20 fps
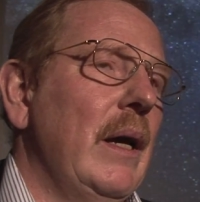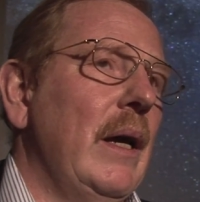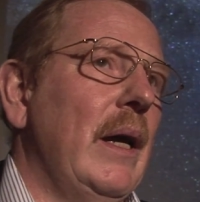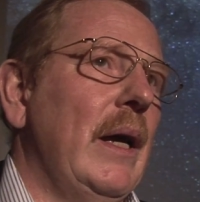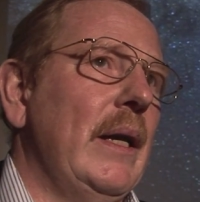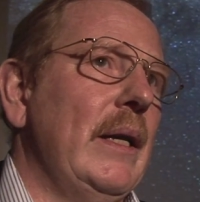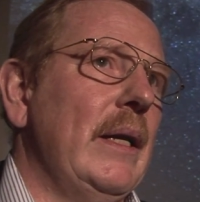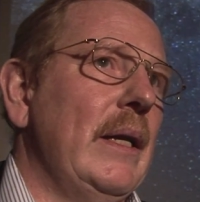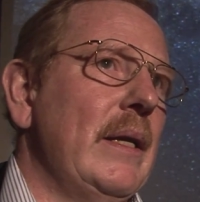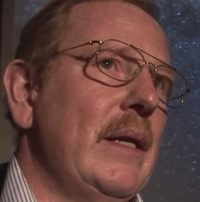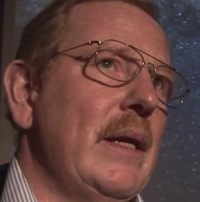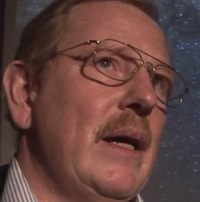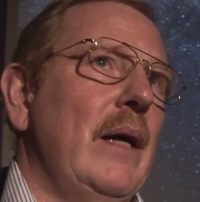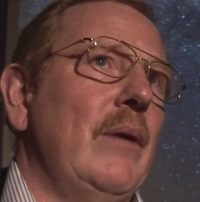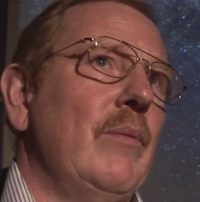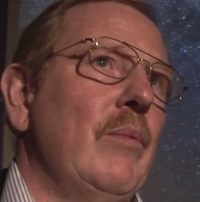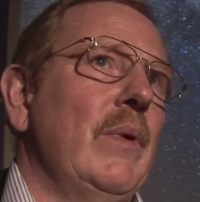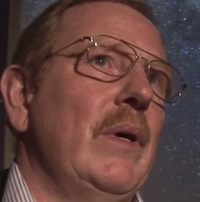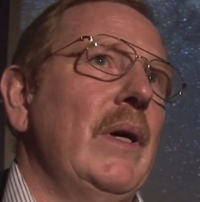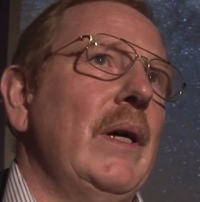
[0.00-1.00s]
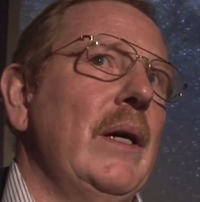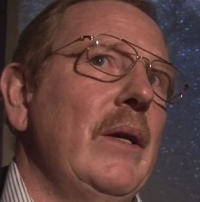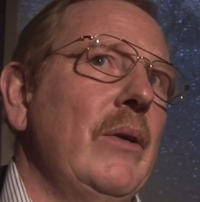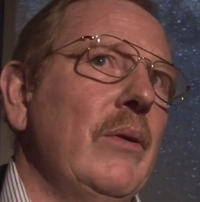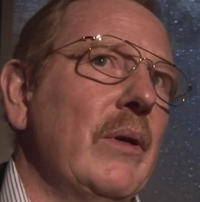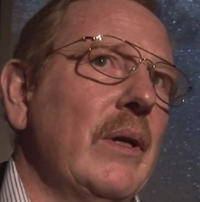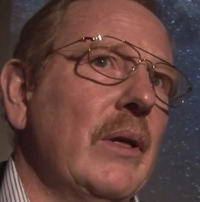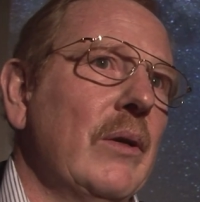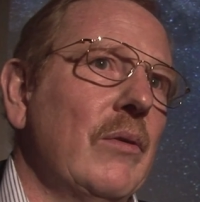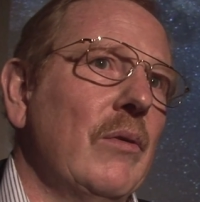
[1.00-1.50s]
And in that way,
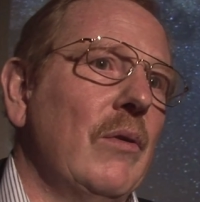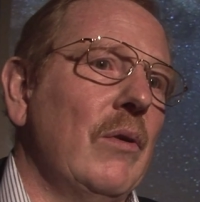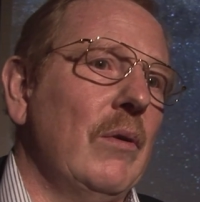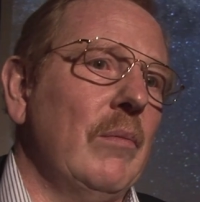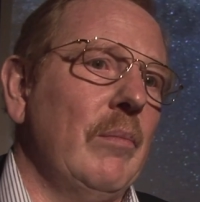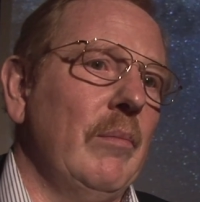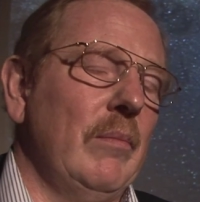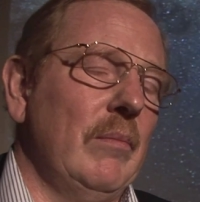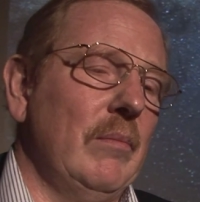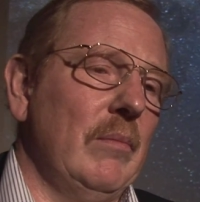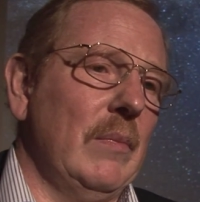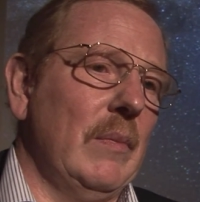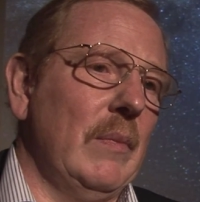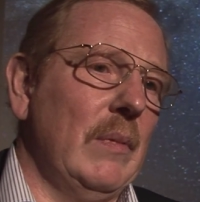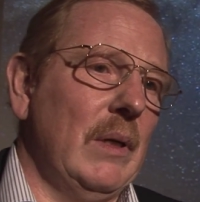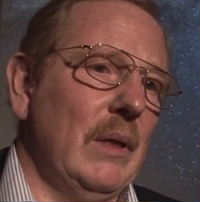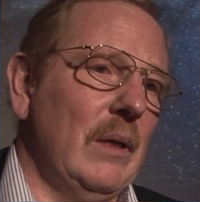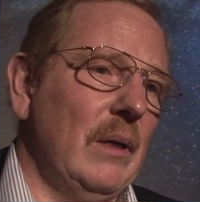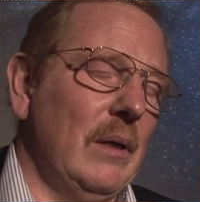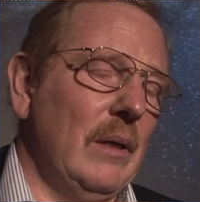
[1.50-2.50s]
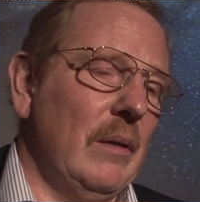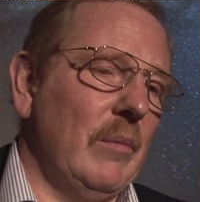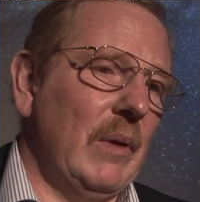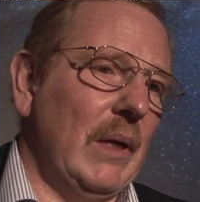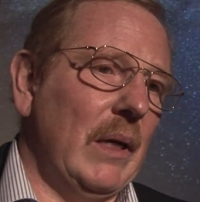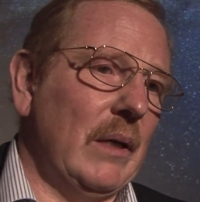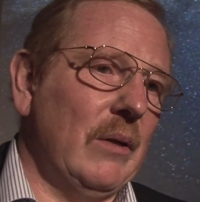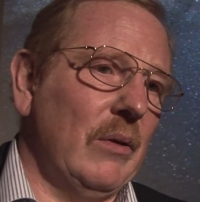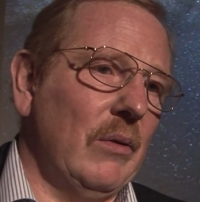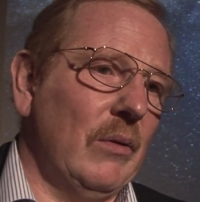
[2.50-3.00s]
you can grow uh,
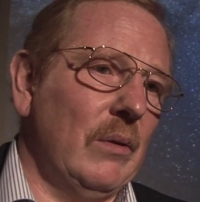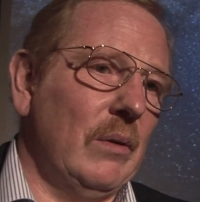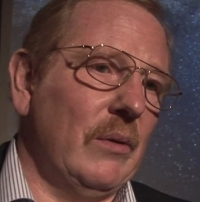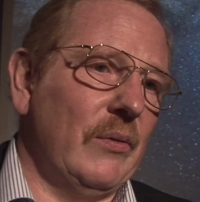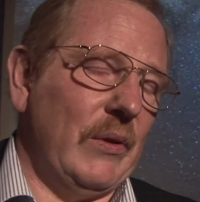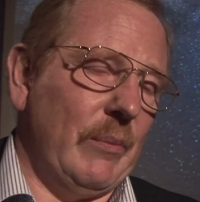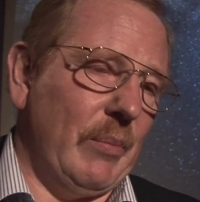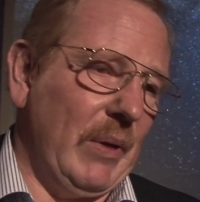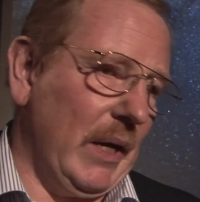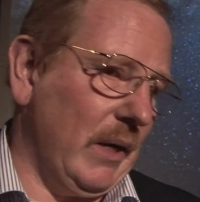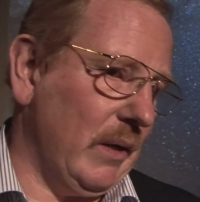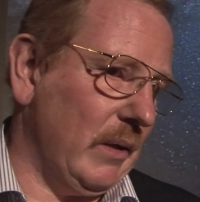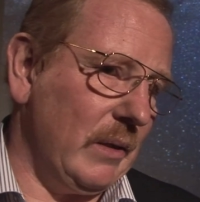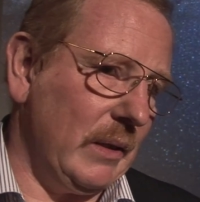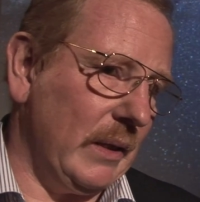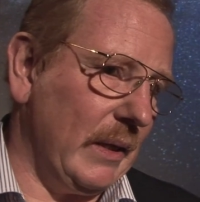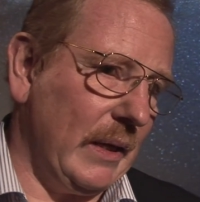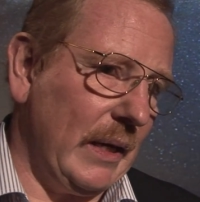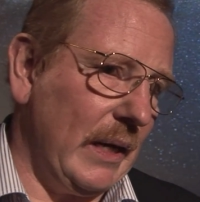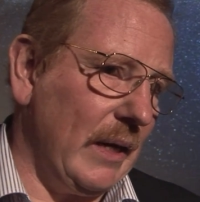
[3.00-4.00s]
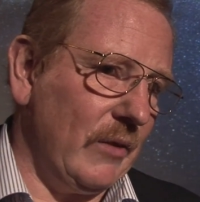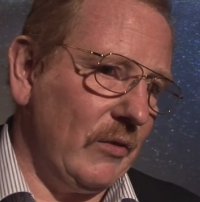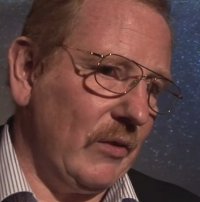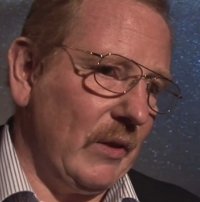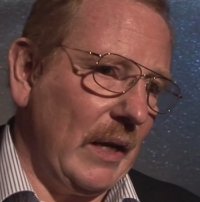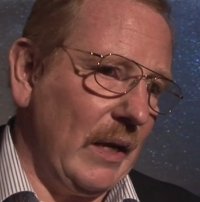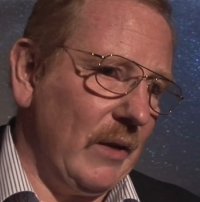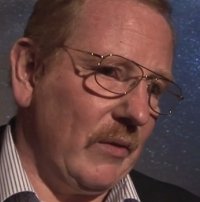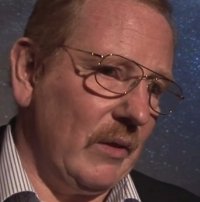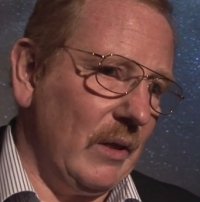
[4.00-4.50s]
black holes, apparently, as,
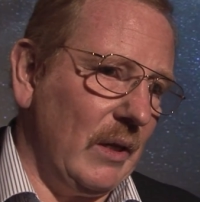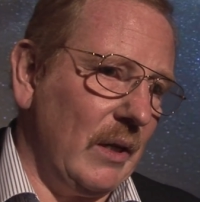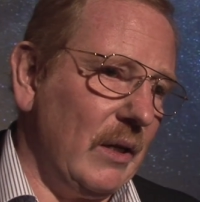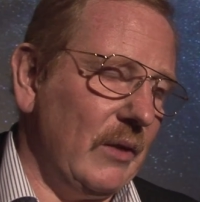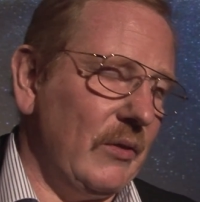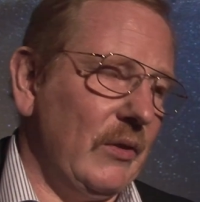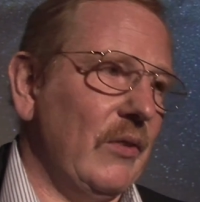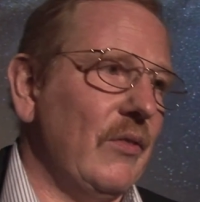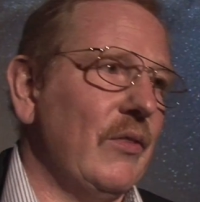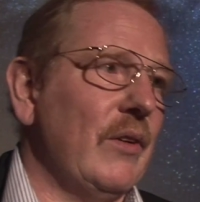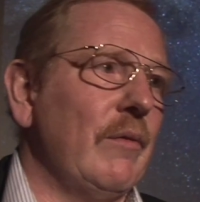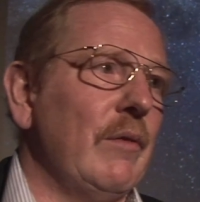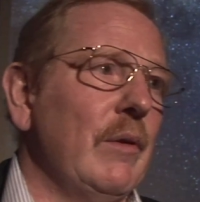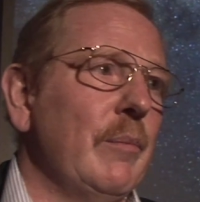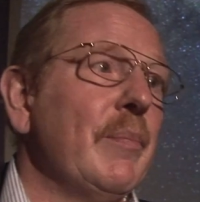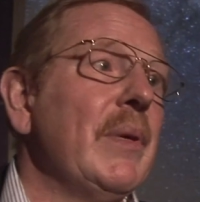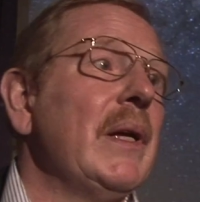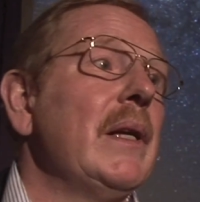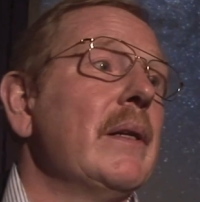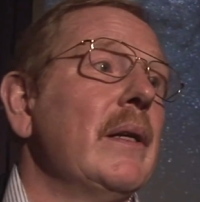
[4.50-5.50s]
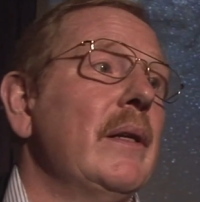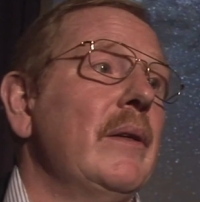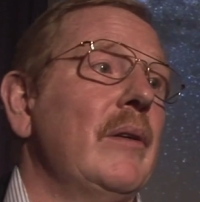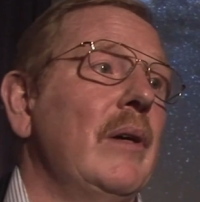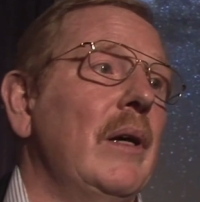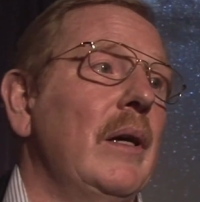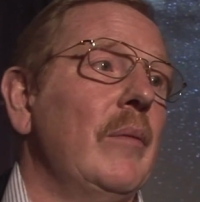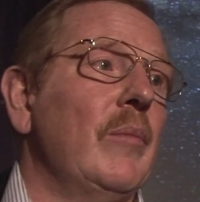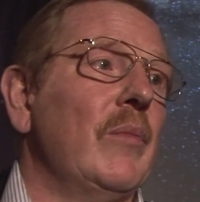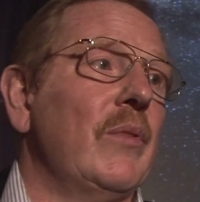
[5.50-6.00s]
as large as several billion
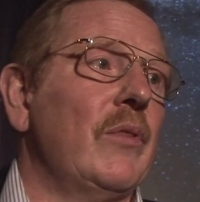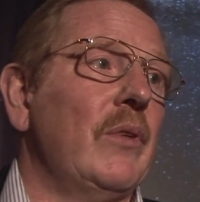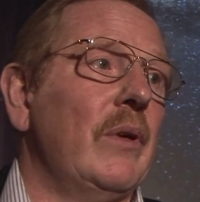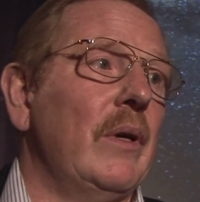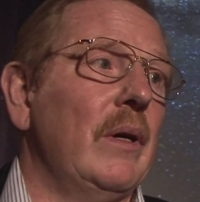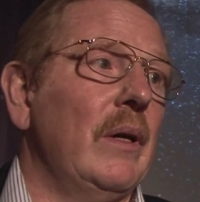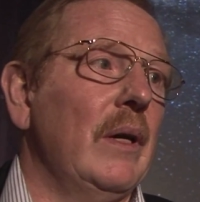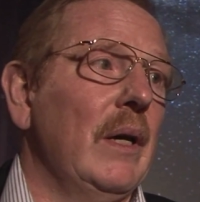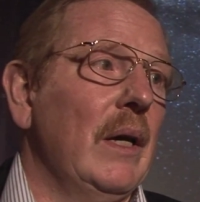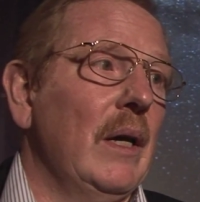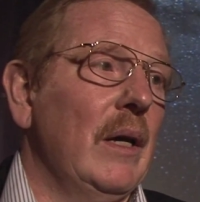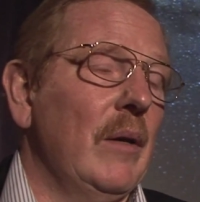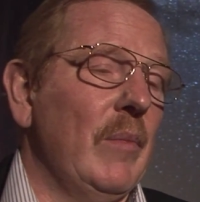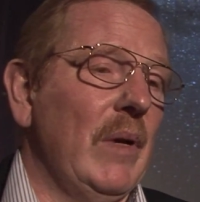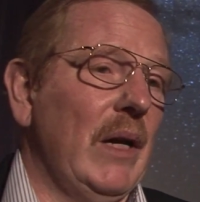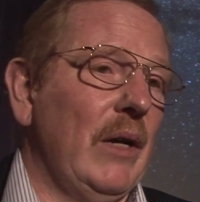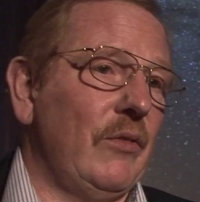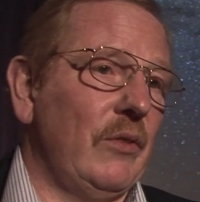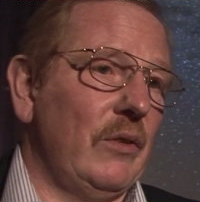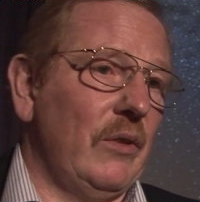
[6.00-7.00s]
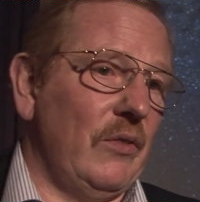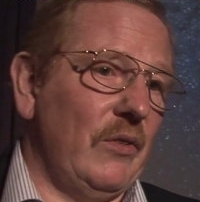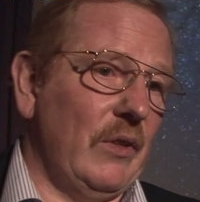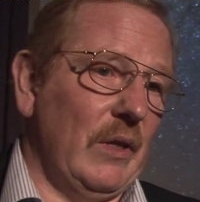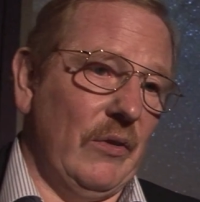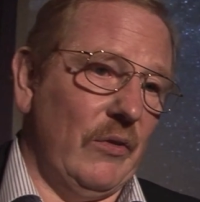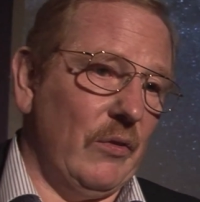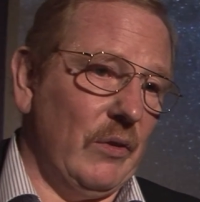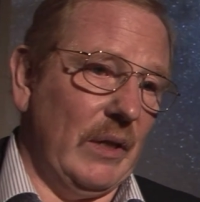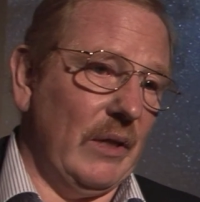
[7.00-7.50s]
times the mass of the
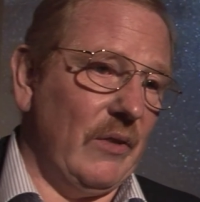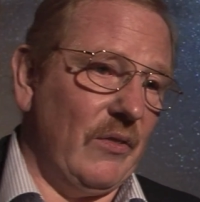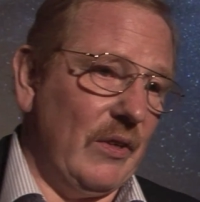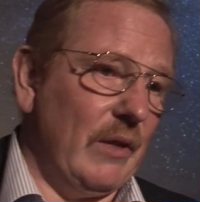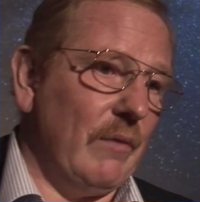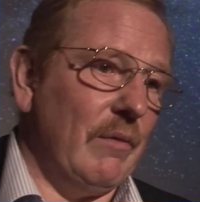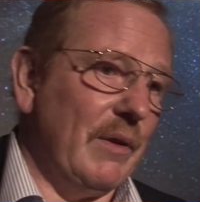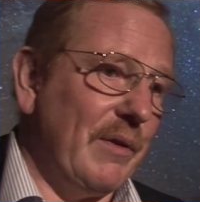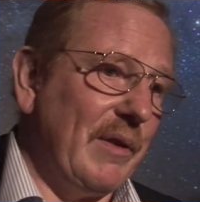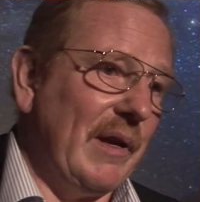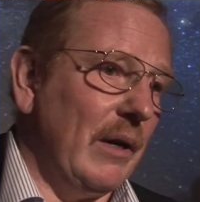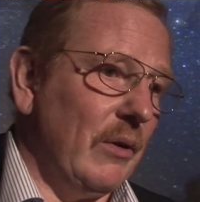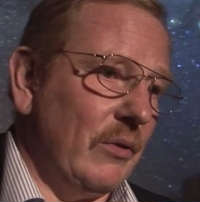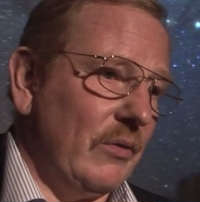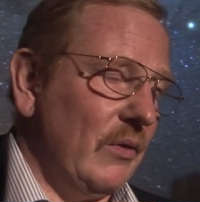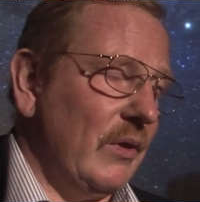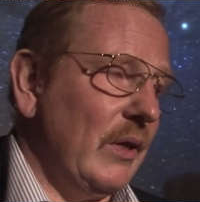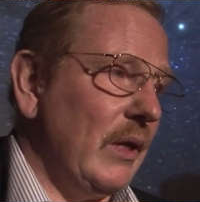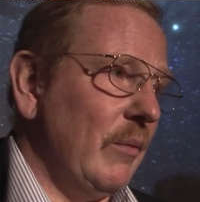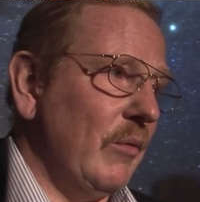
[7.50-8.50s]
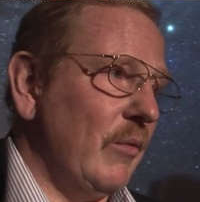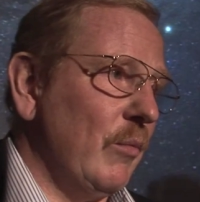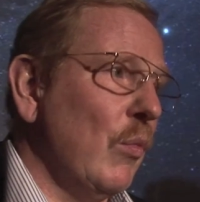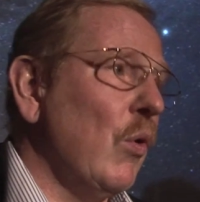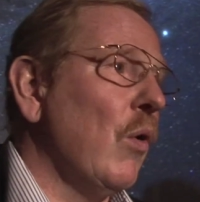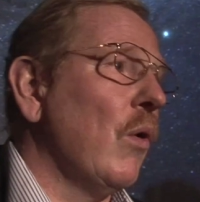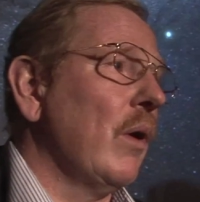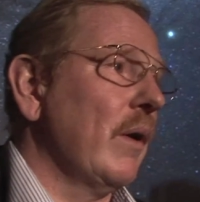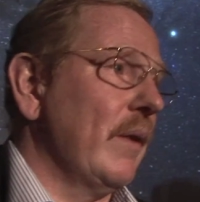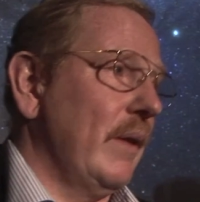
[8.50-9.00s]
sun. So that's several thousand times
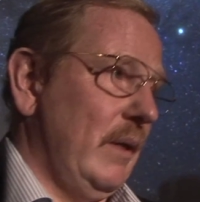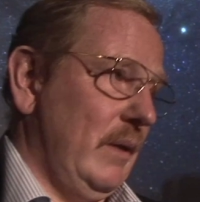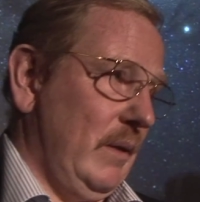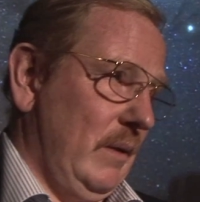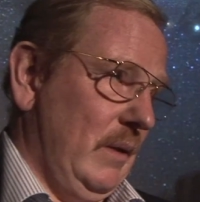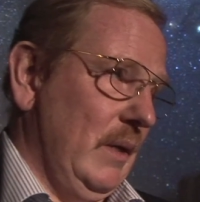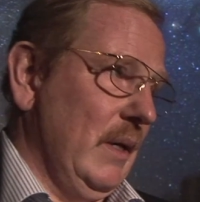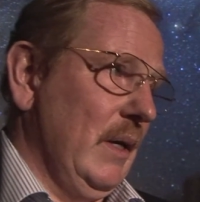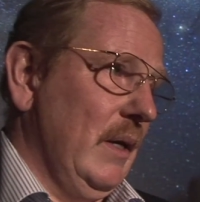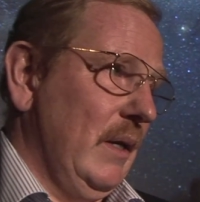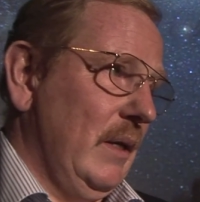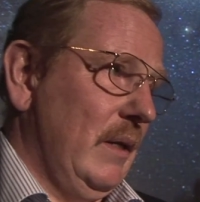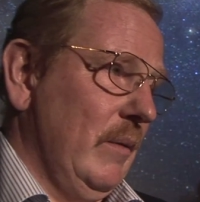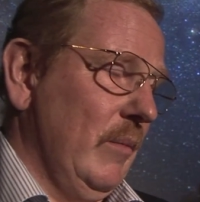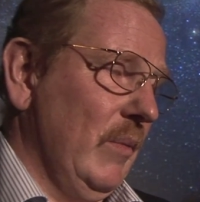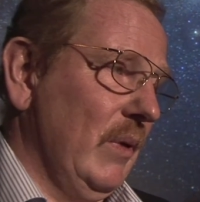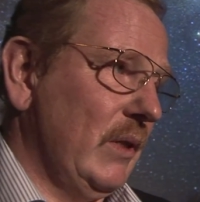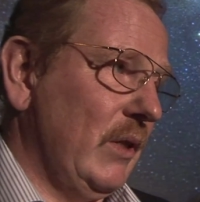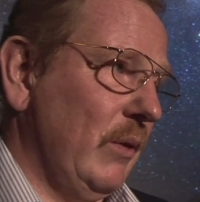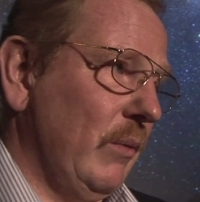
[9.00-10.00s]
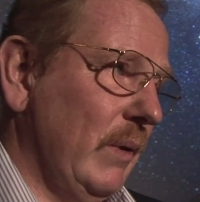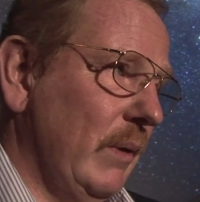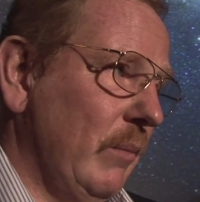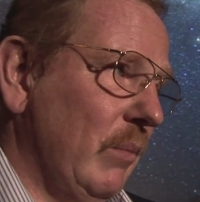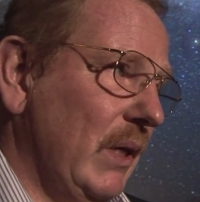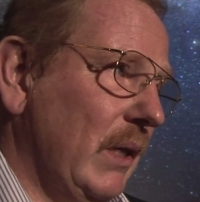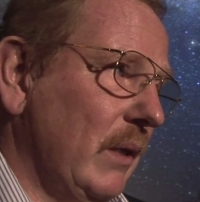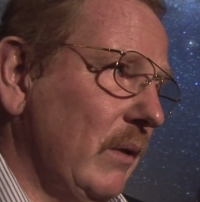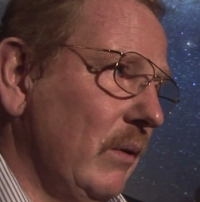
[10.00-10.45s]
more than the Milky Way black